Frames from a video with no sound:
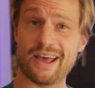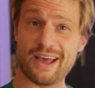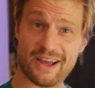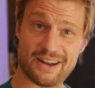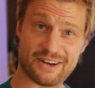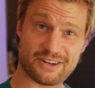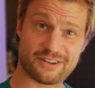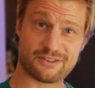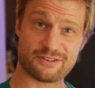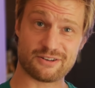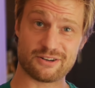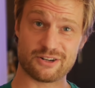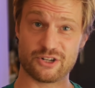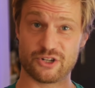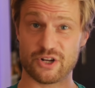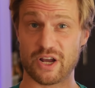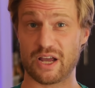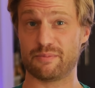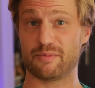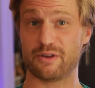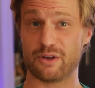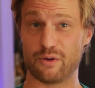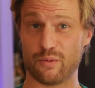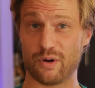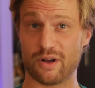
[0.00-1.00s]
enter
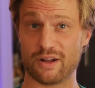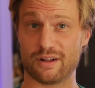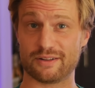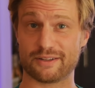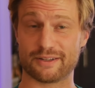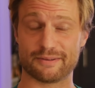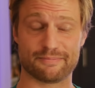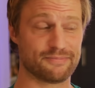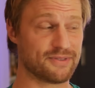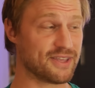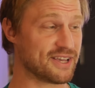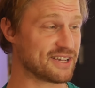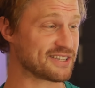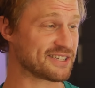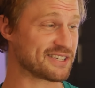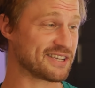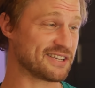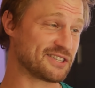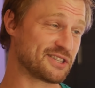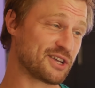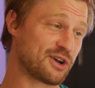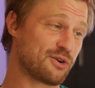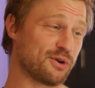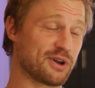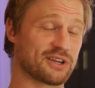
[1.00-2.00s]
JB Weld. This is
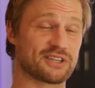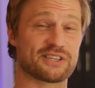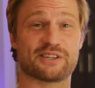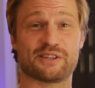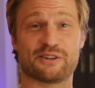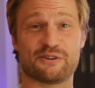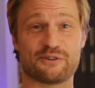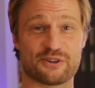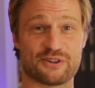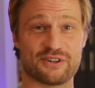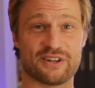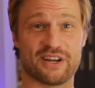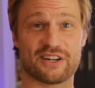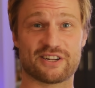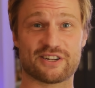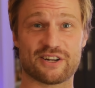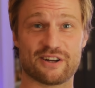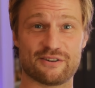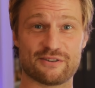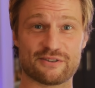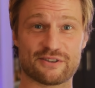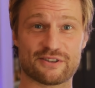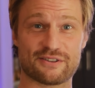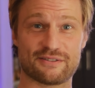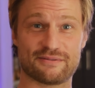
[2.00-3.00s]
the quick solution I
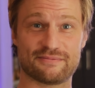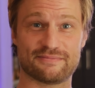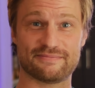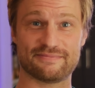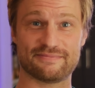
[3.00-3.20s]
chose.